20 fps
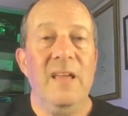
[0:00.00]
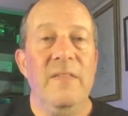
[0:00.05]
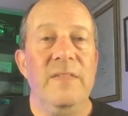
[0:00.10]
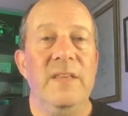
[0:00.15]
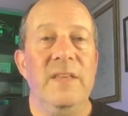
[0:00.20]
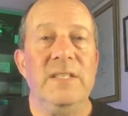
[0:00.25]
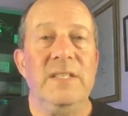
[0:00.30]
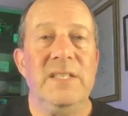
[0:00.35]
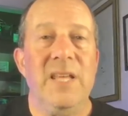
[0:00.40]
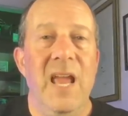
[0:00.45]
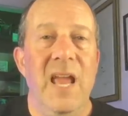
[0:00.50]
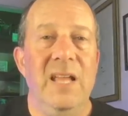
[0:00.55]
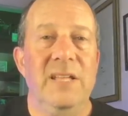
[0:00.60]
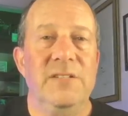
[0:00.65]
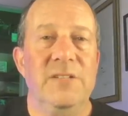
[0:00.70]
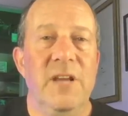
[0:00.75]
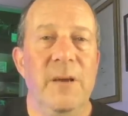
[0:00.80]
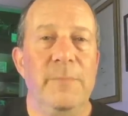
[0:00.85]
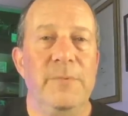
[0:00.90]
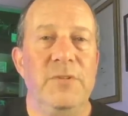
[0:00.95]
This
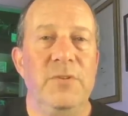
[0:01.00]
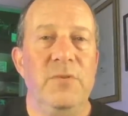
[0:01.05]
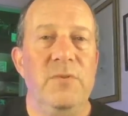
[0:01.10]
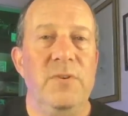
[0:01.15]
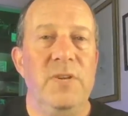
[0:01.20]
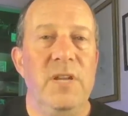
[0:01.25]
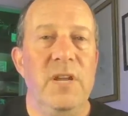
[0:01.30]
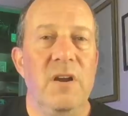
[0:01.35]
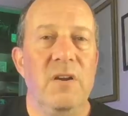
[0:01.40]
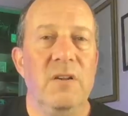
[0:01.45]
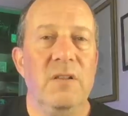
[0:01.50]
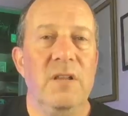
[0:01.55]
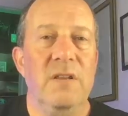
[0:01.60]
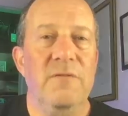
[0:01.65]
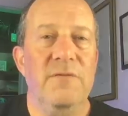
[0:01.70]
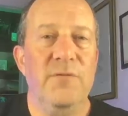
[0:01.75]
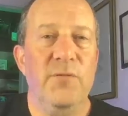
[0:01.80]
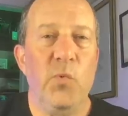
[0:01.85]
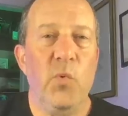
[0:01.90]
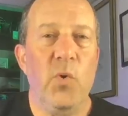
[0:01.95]
adds up to nearly
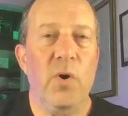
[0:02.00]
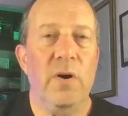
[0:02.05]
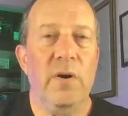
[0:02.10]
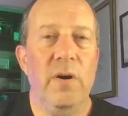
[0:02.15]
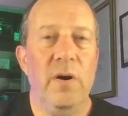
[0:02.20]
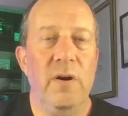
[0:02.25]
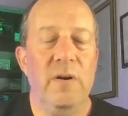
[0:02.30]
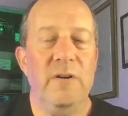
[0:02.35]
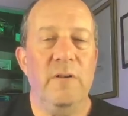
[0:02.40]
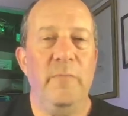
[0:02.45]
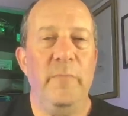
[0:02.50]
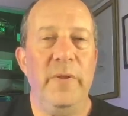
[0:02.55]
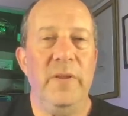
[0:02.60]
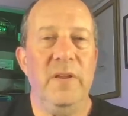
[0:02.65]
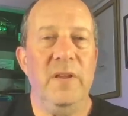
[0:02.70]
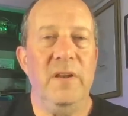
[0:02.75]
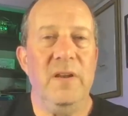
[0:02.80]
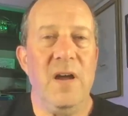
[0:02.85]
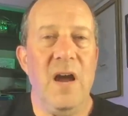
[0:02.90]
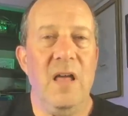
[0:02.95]
$400
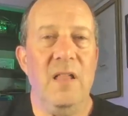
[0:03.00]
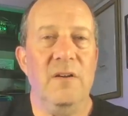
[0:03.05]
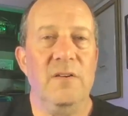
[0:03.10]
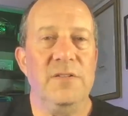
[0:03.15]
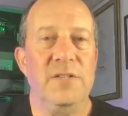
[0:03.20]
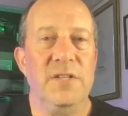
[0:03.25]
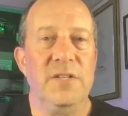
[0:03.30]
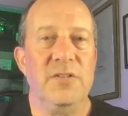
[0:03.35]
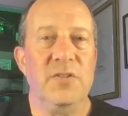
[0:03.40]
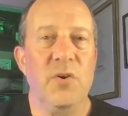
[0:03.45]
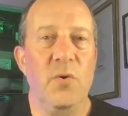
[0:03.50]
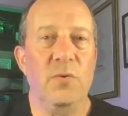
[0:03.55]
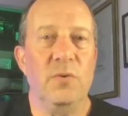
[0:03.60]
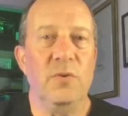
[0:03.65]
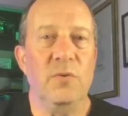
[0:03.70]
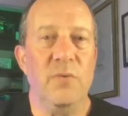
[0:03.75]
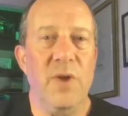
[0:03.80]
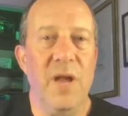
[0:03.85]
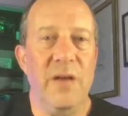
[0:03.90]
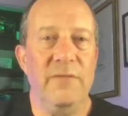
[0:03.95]
billion in
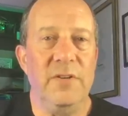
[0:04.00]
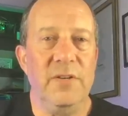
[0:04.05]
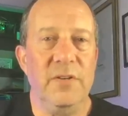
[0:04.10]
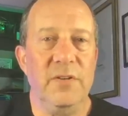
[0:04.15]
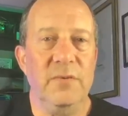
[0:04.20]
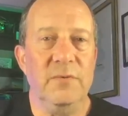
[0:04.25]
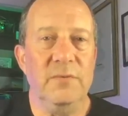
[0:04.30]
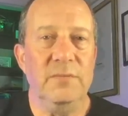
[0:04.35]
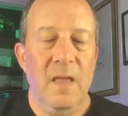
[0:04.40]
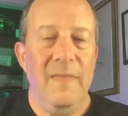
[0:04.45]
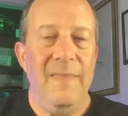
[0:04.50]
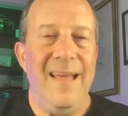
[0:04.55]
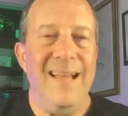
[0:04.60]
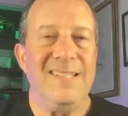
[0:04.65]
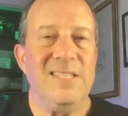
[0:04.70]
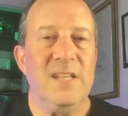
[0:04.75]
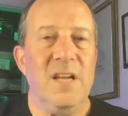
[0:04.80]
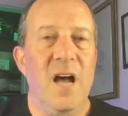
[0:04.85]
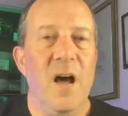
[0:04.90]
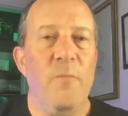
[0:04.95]
total revenue.
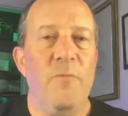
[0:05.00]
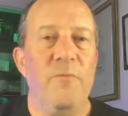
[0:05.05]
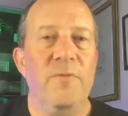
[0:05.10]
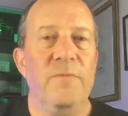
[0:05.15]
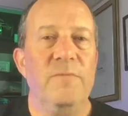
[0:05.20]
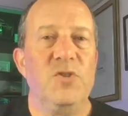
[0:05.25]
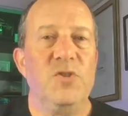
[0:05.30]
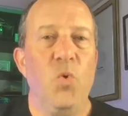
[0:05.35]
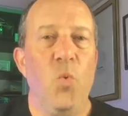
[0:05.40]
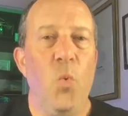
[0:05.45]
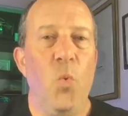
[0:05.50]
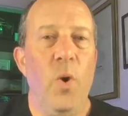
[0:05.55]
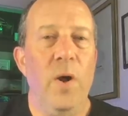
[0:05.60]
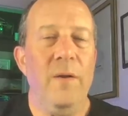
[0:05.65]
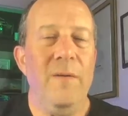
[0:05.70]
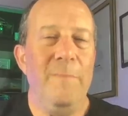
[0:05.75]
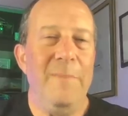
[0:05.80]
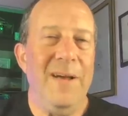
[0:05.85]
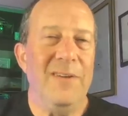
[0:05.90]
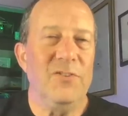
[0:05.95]
That's up from
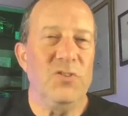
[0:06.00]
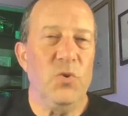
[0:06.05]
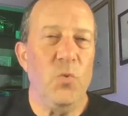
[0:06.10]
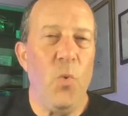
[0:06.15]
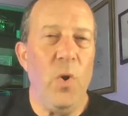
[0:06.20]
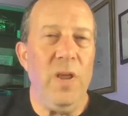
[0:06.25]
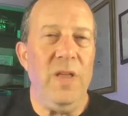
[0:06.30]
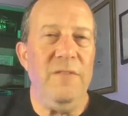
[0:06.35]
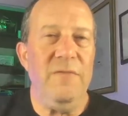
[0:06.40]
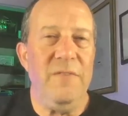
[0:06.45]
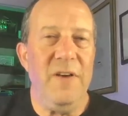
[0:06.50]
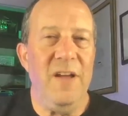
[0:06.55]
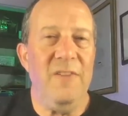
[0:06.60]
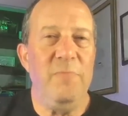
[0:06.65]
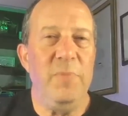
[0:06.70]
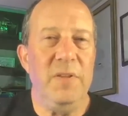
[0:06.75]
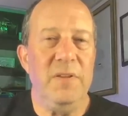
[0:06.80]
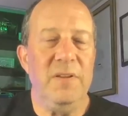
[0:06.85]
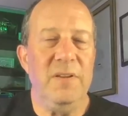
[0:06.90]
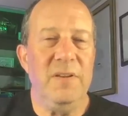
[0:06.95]
about
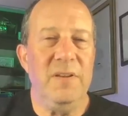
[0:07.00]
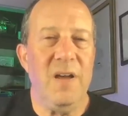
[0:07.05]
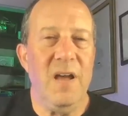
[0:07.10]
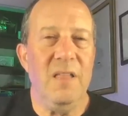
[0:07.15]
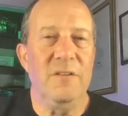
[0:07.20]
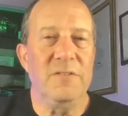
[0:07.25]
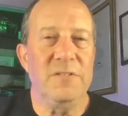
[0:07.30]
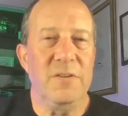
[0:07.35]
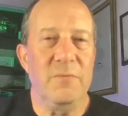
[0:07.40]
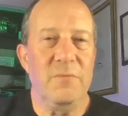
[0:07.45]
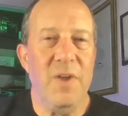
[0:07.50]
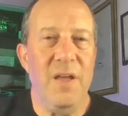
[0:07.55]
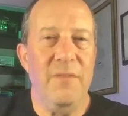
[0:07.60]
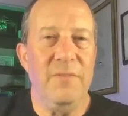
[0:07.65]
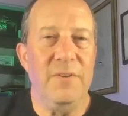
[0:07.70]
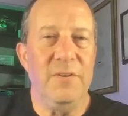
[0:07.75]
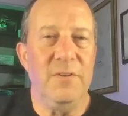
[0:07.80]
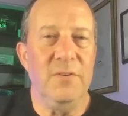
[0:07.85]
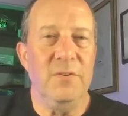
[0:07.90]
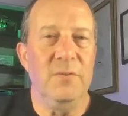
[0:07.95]
$25 billion in
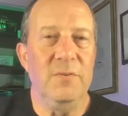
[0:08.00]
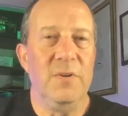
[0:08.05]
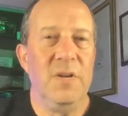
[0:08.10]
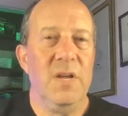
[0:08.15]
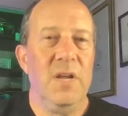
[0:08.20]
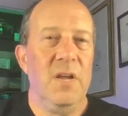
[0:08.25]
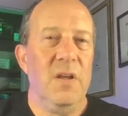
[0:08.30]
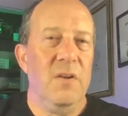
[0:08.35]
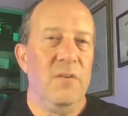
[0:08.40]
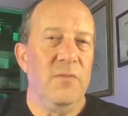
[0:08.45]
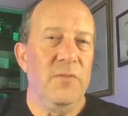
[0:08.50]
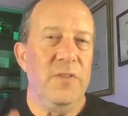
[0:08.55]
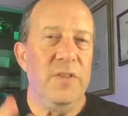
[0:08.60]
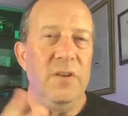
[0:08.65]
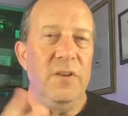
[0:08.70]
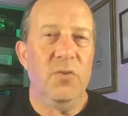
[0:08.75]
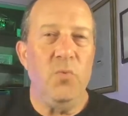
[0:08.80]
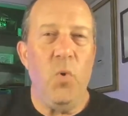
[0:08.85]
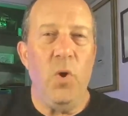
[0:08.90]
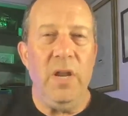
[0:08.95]
revenue for
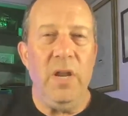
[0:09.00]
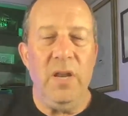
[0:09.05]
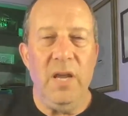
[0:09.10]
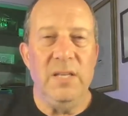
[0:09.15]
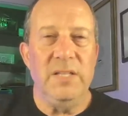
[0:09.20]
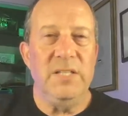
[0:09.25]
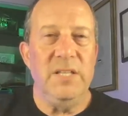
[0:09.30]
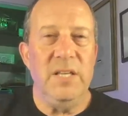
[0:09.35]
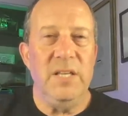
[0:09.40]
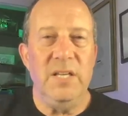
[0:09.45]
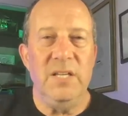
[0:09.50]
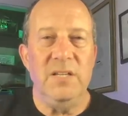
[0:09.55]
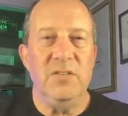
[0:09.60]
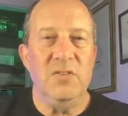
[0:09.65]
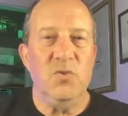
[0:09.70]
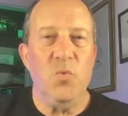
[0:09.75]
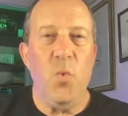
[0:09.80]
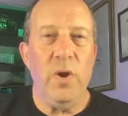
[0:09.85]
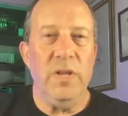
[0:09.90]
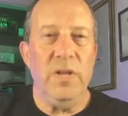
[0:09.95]
the
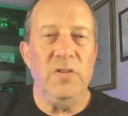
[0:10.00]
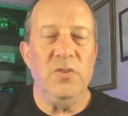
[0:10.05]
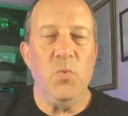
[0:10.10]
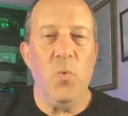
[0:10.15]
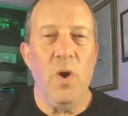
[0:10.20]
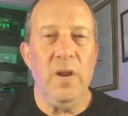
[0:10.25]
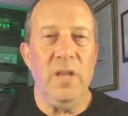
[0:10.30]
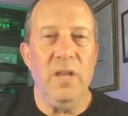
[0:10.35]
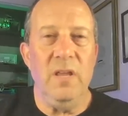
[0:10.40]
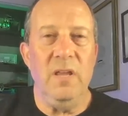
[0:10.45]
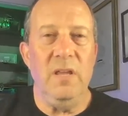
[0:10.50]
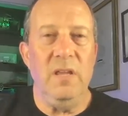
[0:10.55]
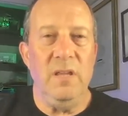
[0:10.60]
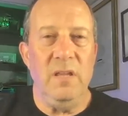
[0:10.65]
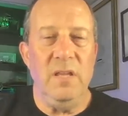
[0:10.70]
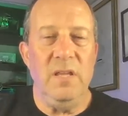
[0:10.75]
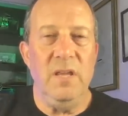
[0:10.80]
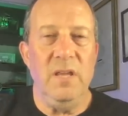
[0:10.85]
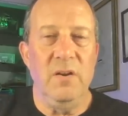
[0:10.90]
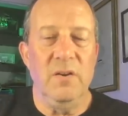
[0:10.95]
2019-2020
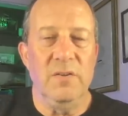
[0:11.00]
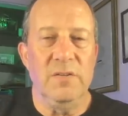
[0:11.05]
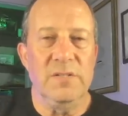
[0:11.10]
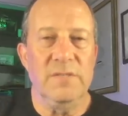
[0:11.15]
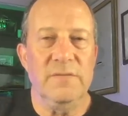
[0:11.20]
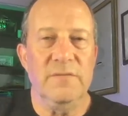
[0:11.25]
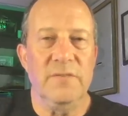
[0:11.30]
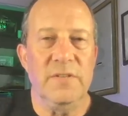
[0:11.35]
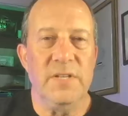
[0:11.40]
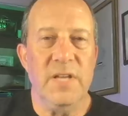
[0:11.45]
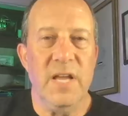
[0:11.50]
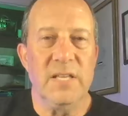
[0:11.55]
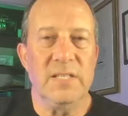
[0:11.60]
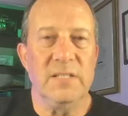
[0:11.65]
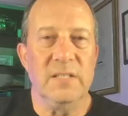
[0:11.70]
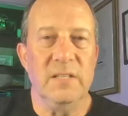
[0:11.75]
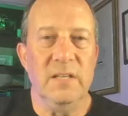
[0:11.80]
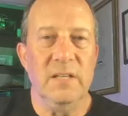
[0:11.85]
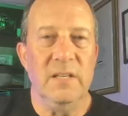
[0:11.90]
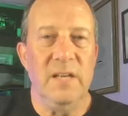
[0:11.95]
years for
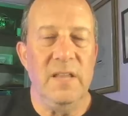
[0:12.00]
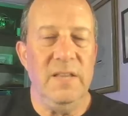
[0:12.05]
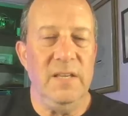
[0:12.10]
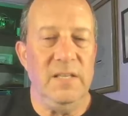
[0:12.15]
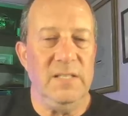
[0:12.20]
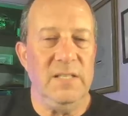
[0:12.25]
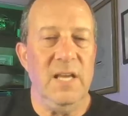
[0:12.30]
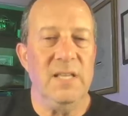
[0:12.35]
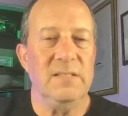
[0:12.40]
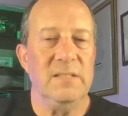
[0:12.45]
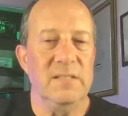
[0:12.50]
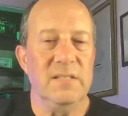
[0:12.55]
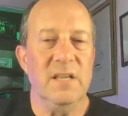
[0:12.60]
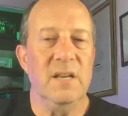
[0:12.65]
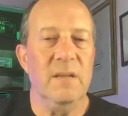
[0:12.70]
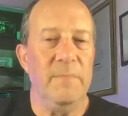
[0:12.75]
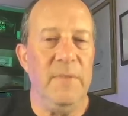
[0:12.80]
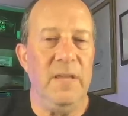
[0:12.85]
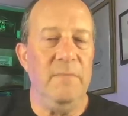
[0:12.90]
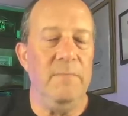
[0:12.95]
Tesla. I think Tesla's going
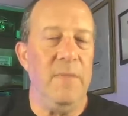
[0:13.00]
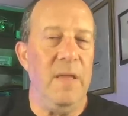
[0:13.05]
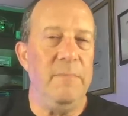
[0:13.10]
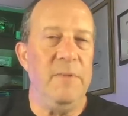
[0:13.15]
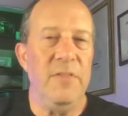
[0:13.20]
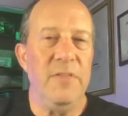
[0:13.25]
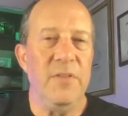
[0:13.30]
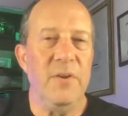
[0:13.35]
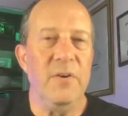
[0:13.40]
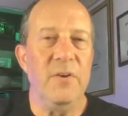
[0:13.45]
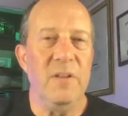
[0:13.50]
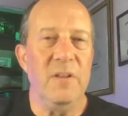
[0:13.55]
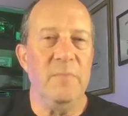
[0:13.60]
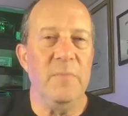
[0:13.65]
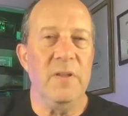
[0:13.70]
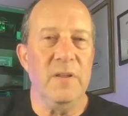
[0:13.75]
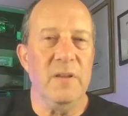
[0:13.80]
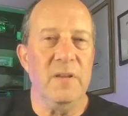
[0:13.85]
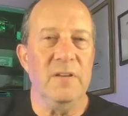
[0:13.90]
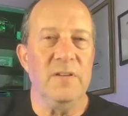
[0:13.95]
to be maybe $30
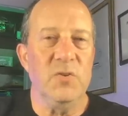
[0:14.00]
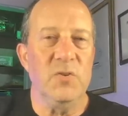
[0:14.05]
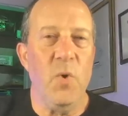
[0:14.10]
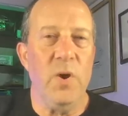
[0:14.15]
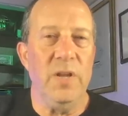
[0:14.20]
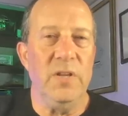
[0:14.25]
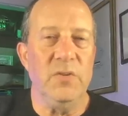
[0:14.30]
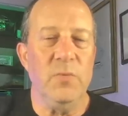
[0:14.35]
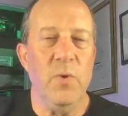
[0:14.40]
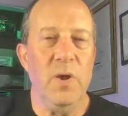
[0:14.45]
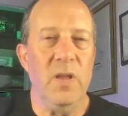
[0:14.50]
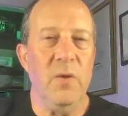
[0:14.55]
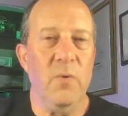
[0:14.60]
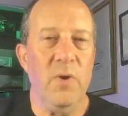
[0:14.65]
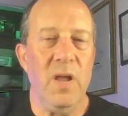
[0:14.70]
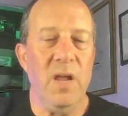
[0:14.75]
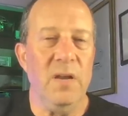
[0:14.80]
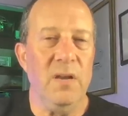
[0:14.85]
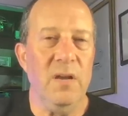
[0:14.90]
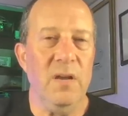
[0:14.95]
billion in 2020. We're
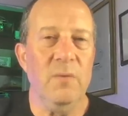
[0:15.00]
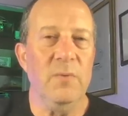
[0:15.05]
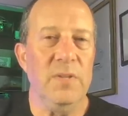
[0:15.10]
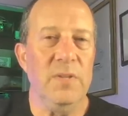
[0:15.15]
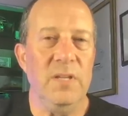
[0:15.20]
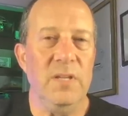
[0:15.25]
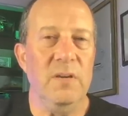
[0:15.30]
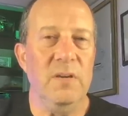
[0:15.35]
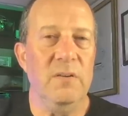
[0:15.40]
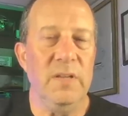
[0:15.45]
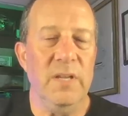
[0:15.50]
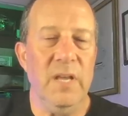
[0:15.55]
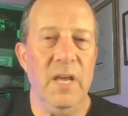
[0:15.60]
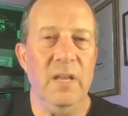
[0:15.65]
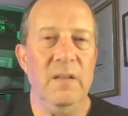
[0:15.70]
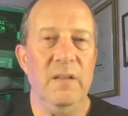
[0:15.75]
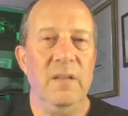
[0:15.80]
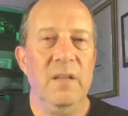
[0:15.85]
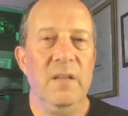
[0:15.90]
not done with the year yet.